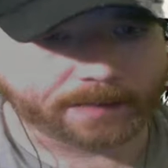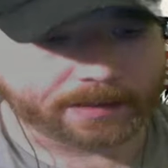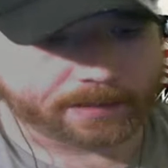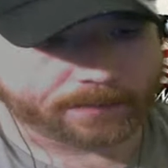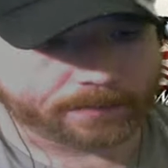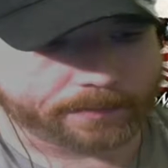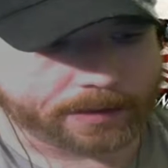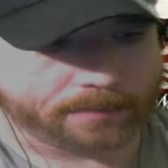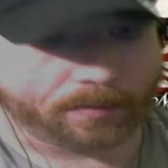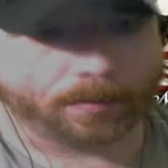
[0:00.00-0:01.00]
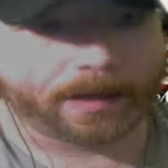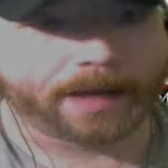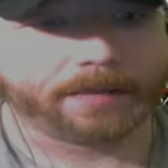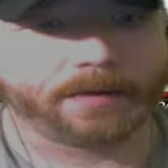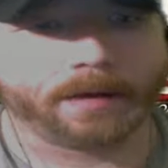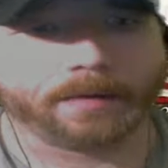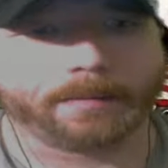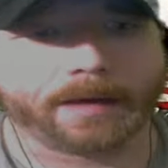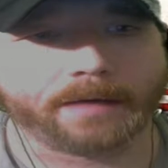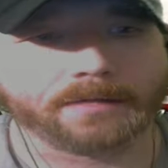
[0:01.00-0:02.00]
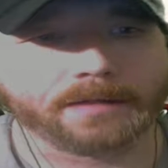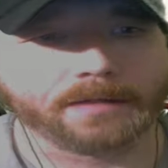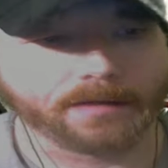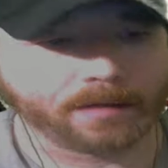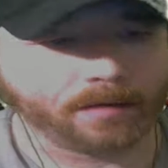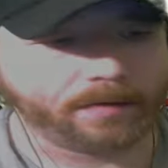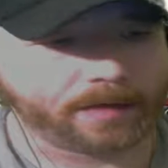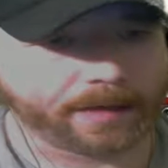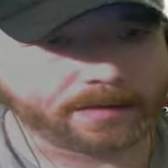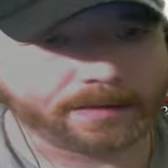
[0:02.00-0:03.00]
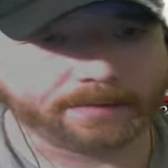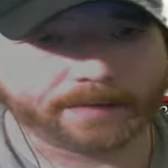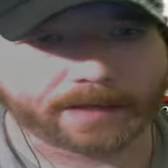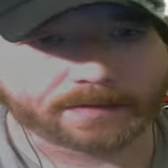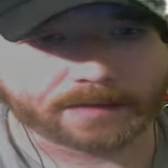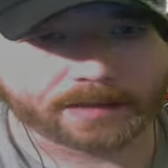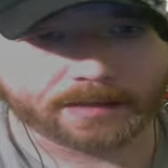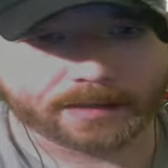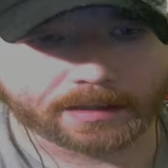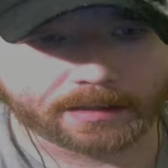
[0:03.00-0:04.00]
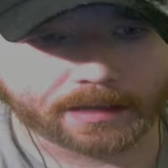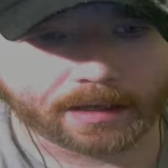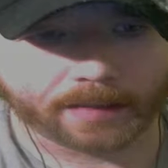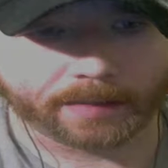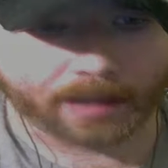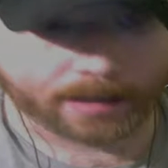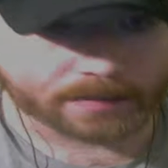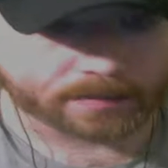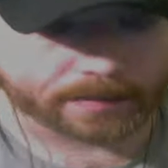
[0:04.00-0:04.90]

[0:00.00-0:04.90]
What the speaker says: by different people what I thought about COVID-19 vaccine, and I'll be honest